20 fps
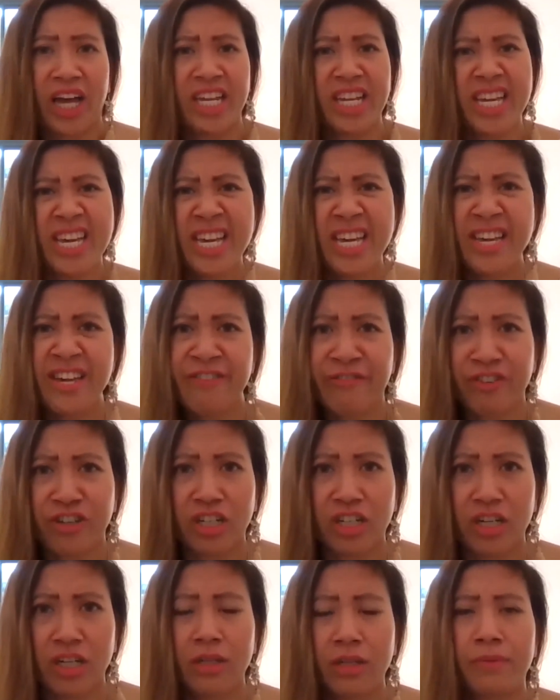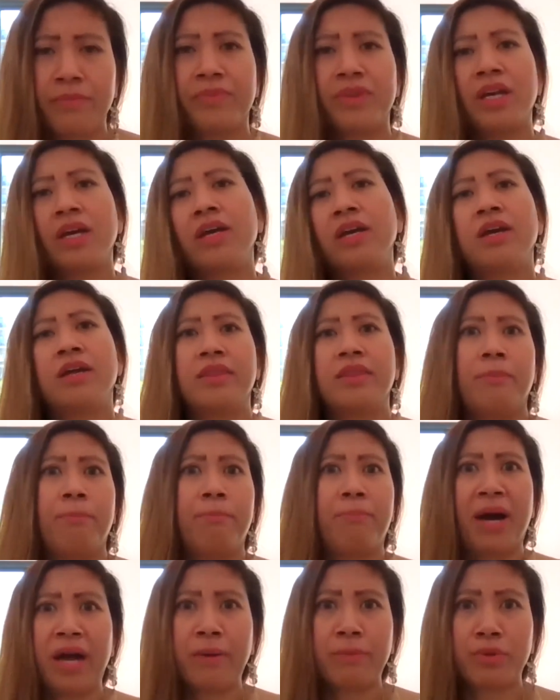and evil. The
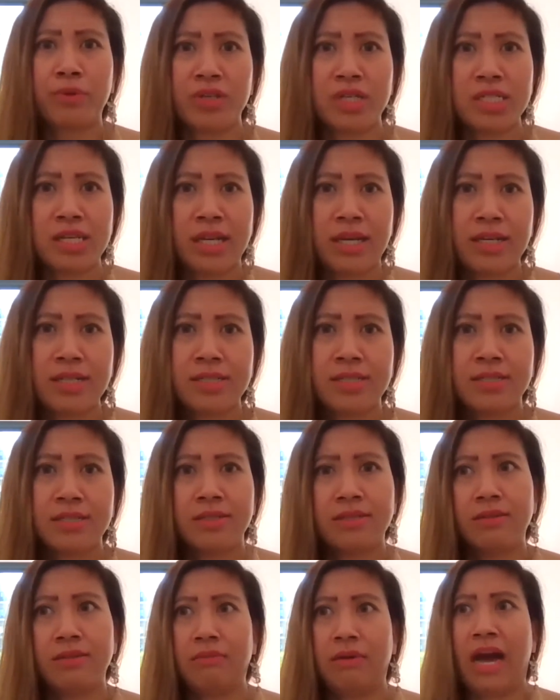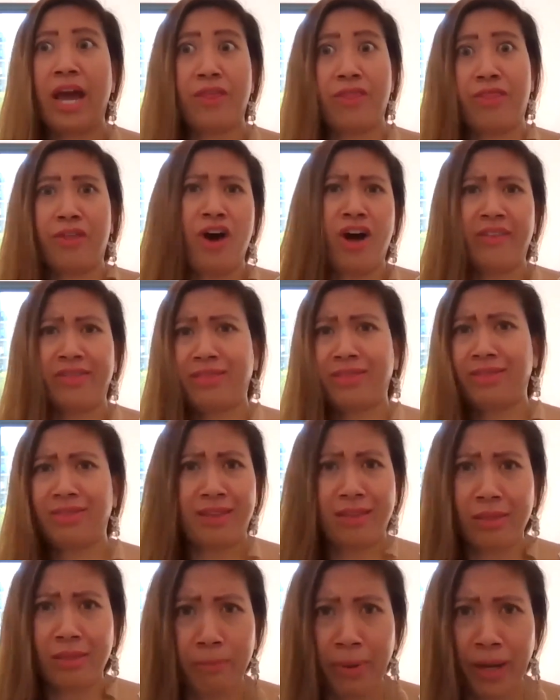Bible says, I thought
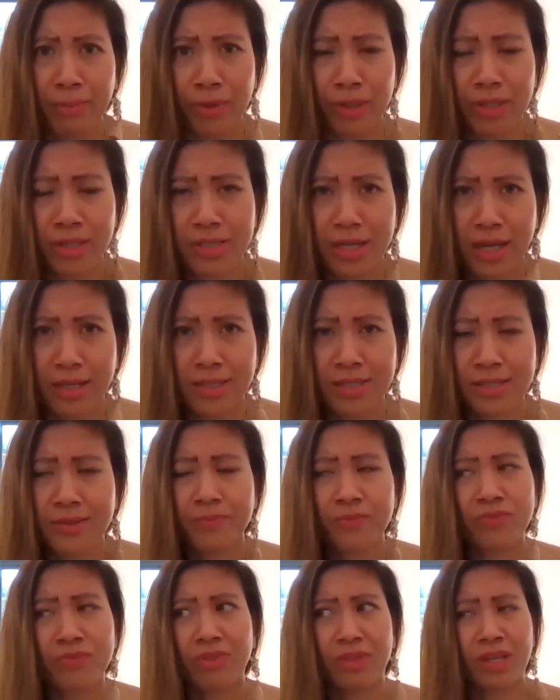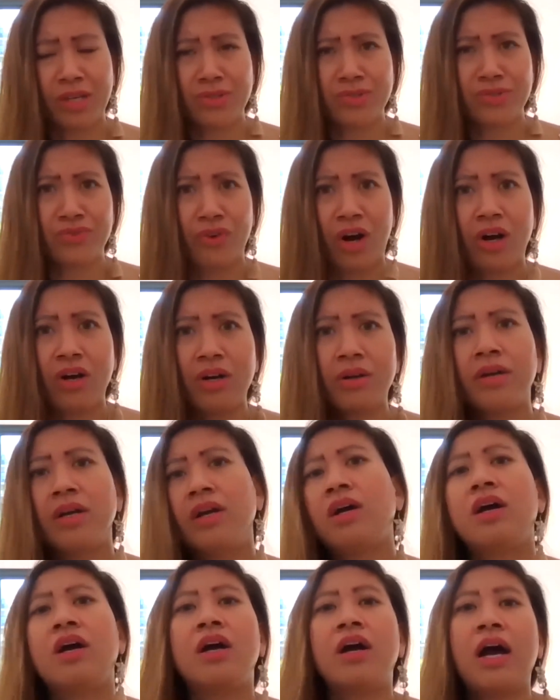that the Bible says it's wrong.
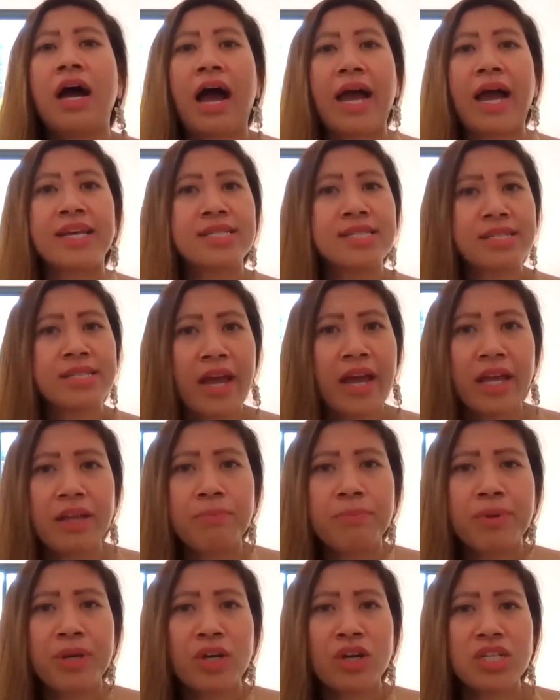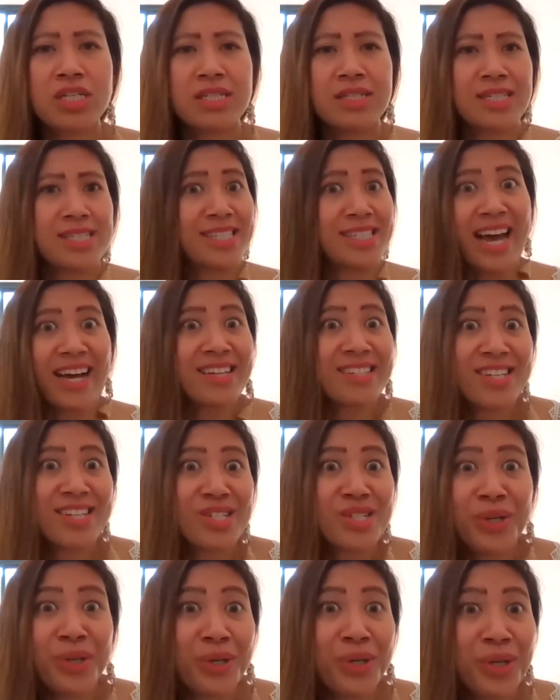I stayed because the sex
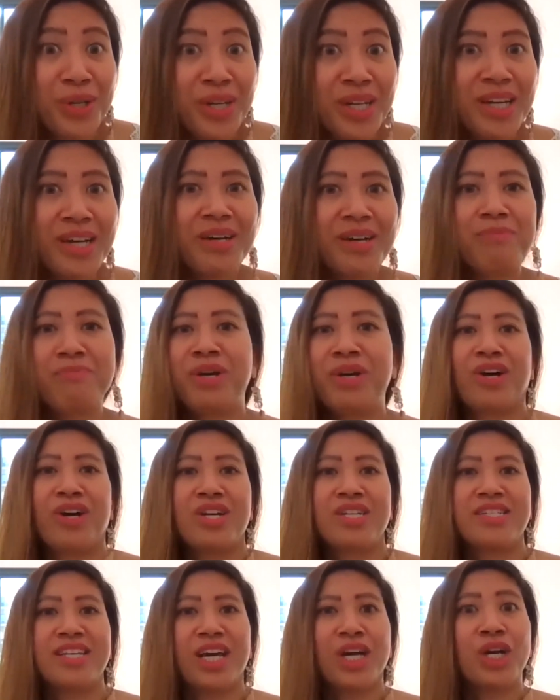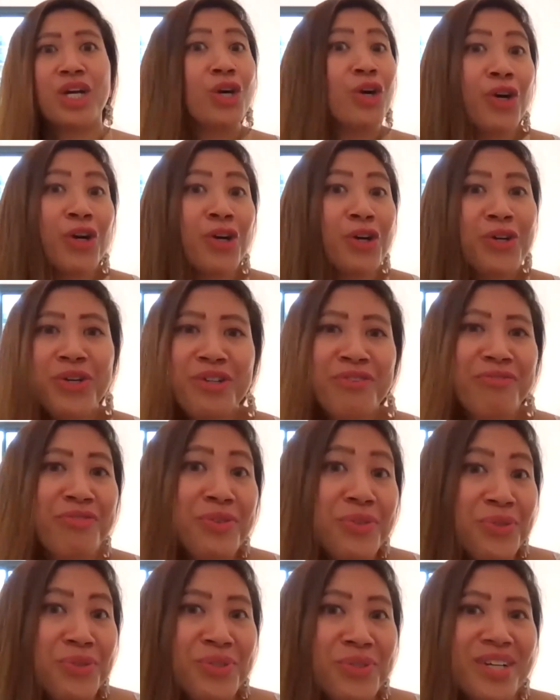is good, because they cook good
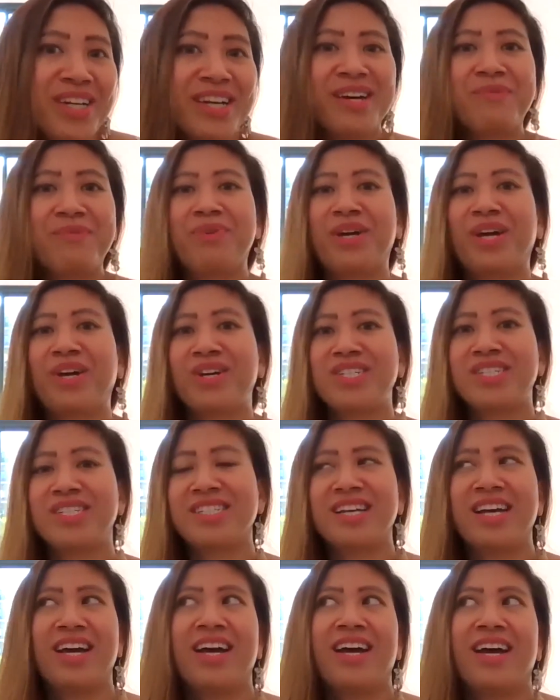food, because